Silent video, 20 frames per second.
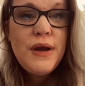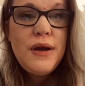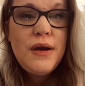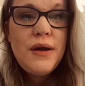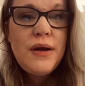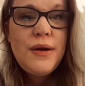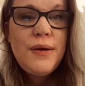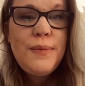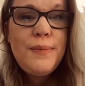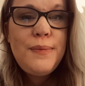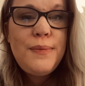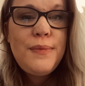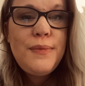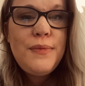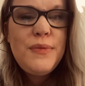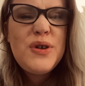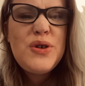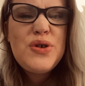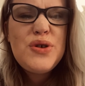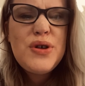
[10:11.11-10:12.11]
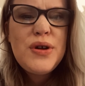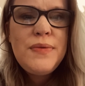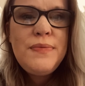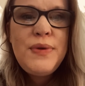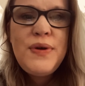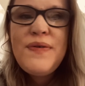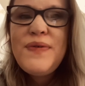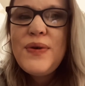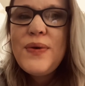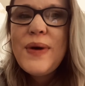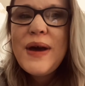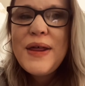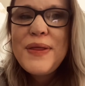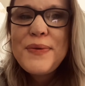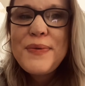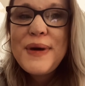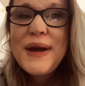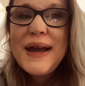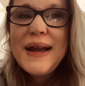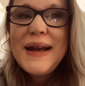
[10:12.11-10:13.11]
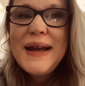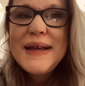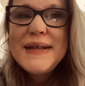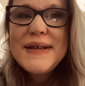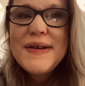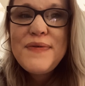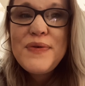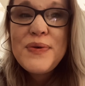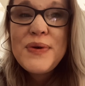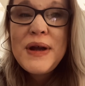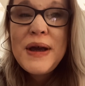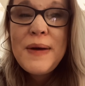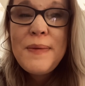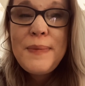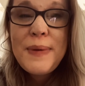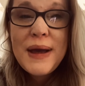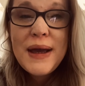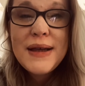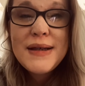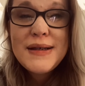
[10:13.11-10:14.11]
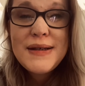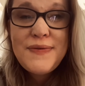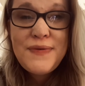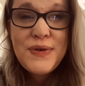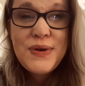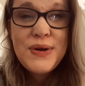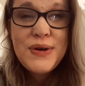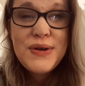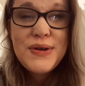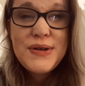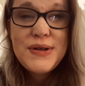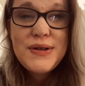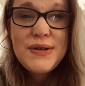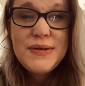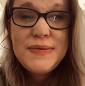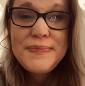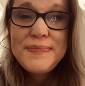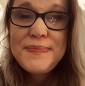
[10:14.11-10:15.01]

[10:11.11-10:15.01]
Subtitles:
we're just going to move you out the way and let everyone out past first.